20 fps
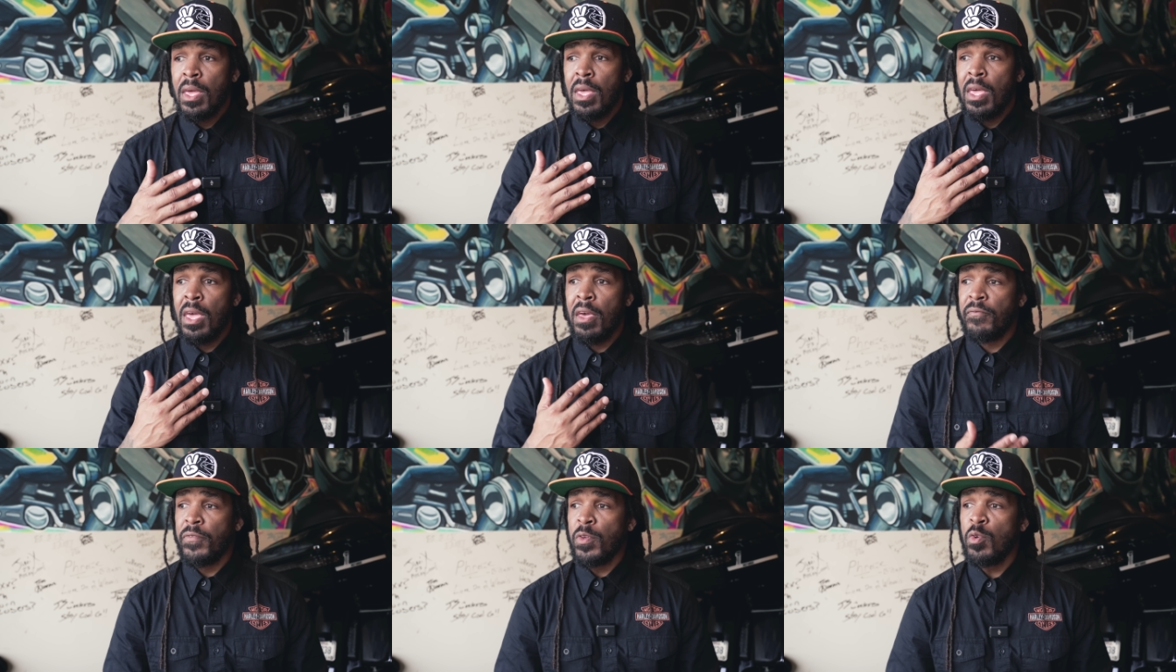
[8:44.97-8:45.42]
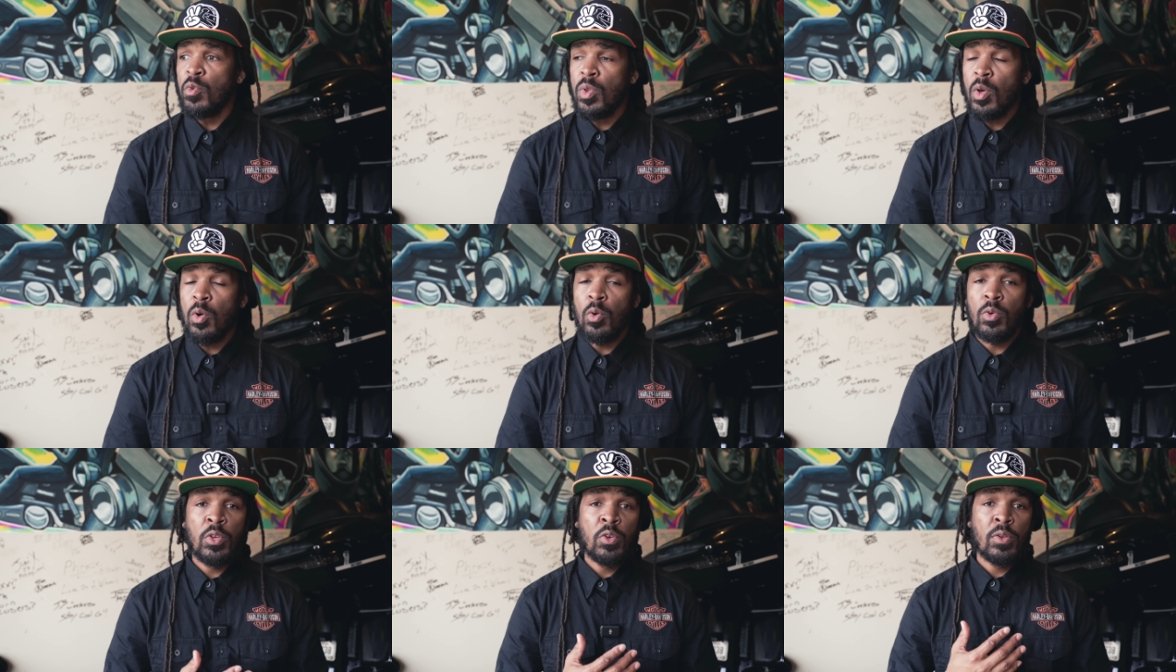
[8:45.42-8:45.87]
If you
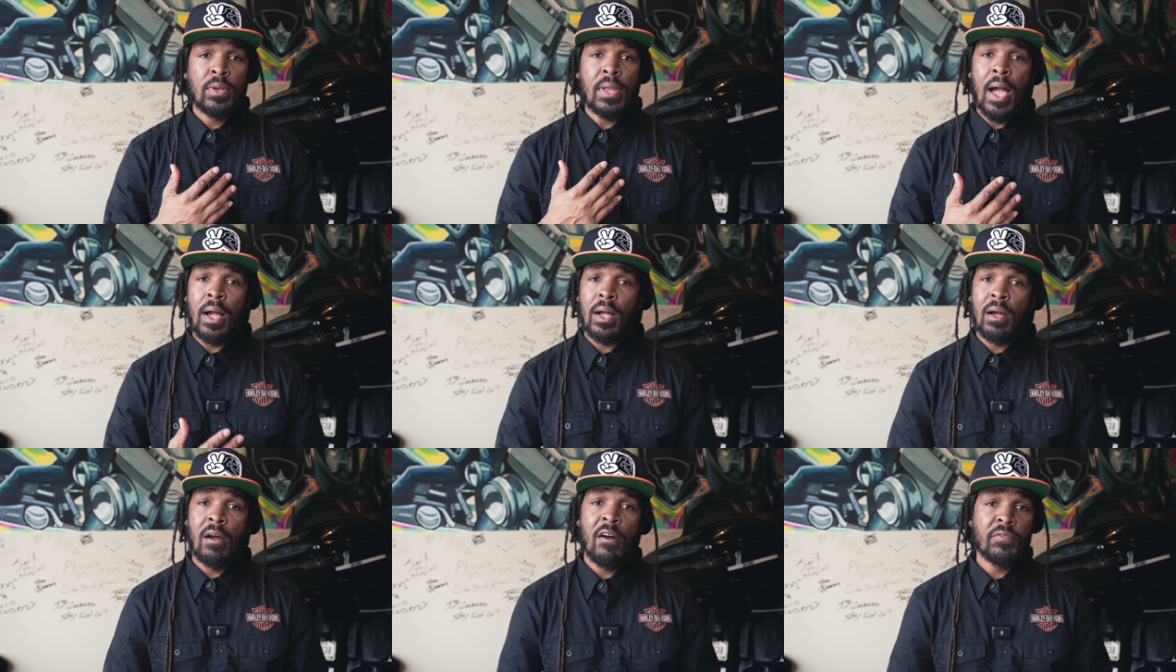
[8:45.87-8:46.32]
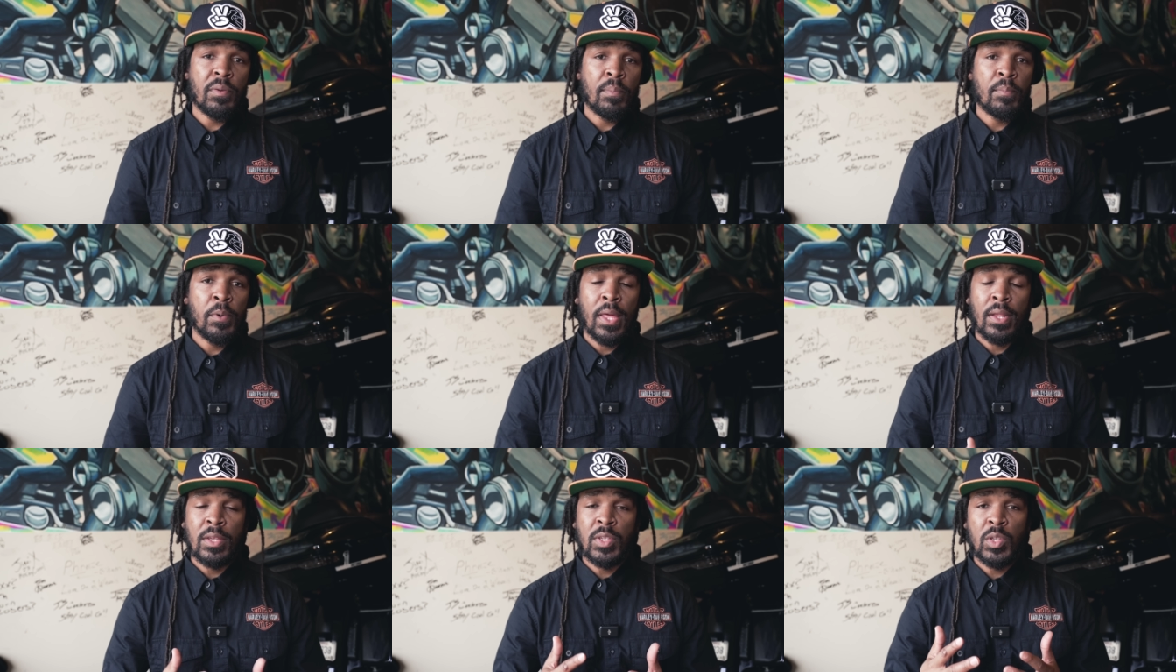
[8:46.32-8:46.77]
know you're not
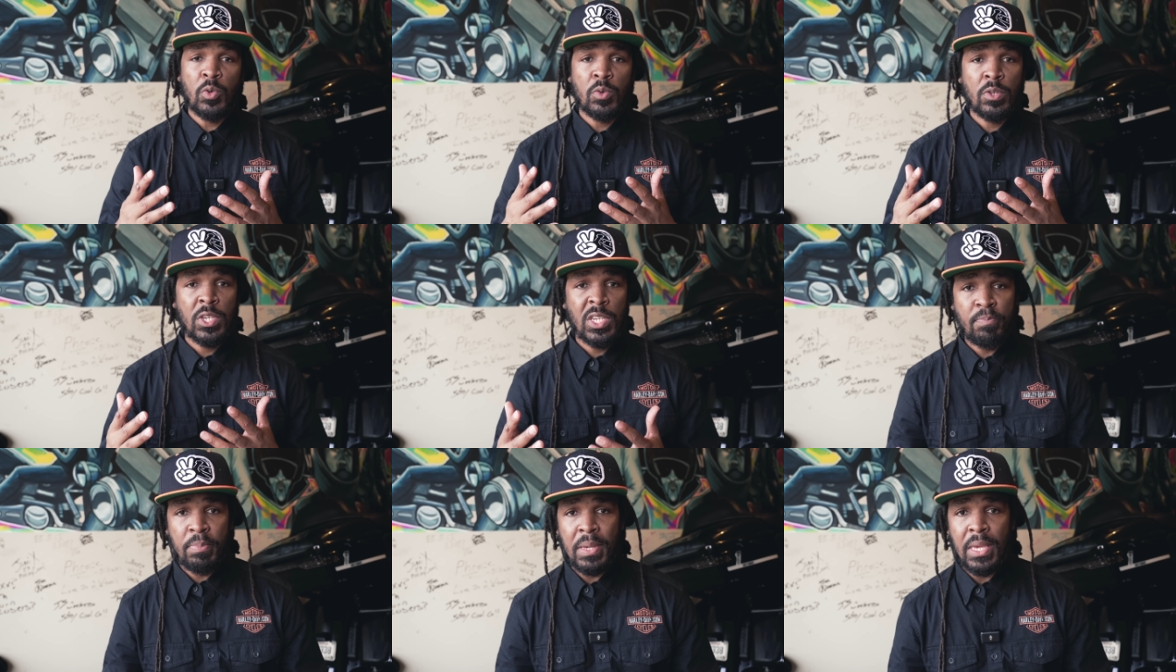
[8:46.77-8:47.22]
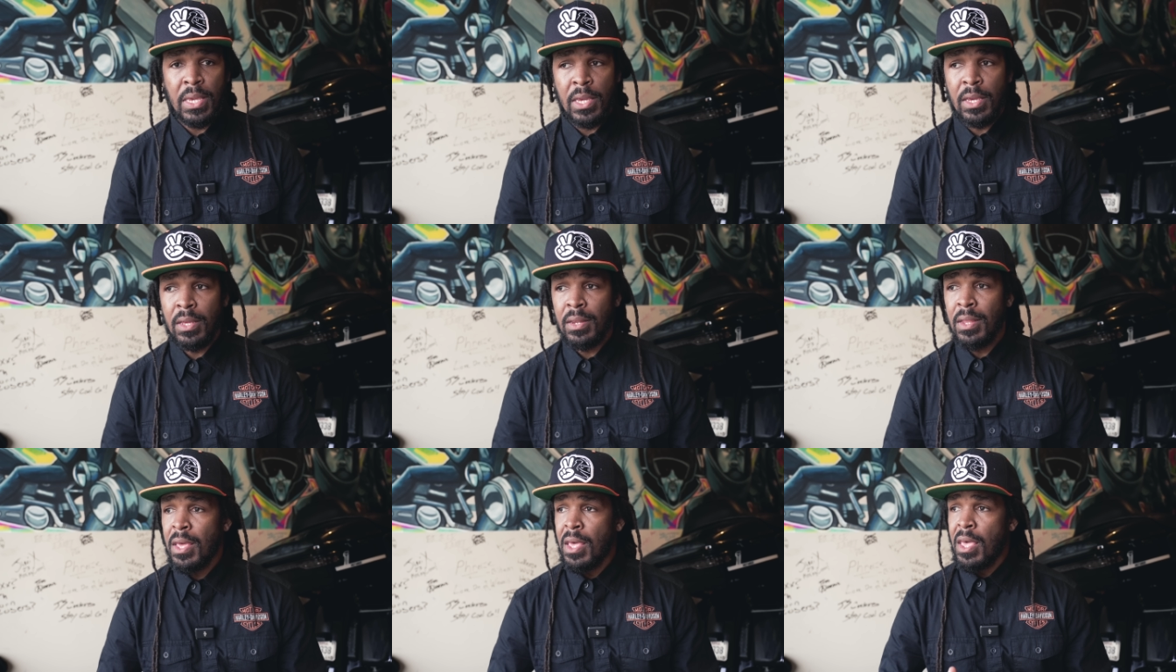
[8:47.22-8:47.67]
comfortable at a certain
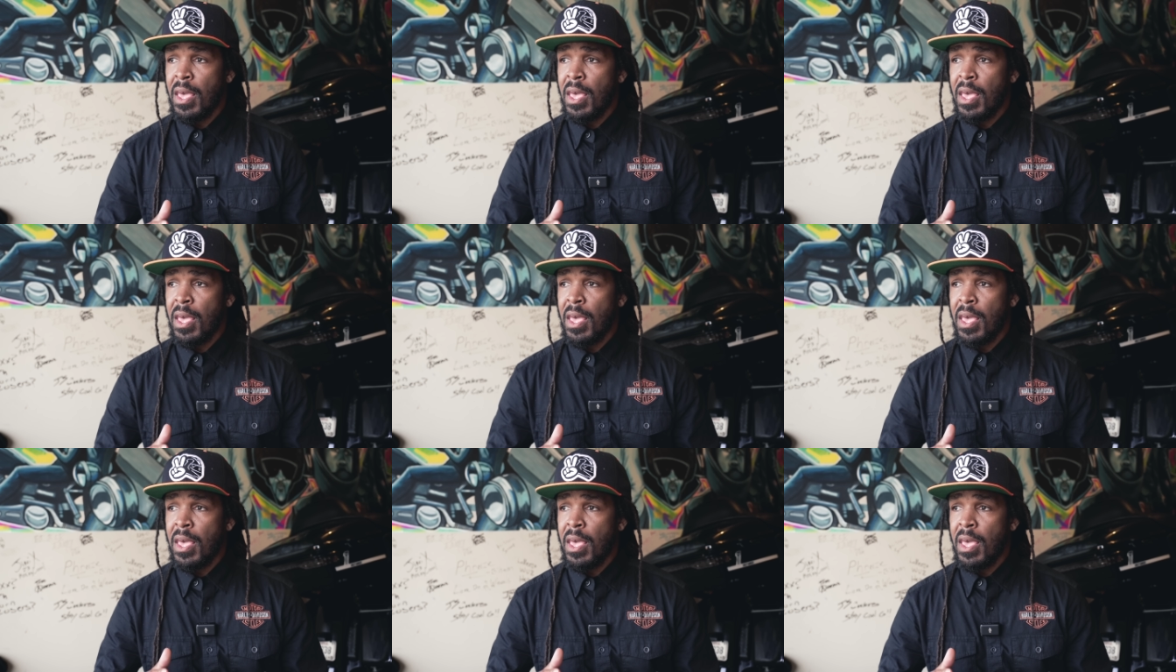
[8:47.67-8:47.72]
speed,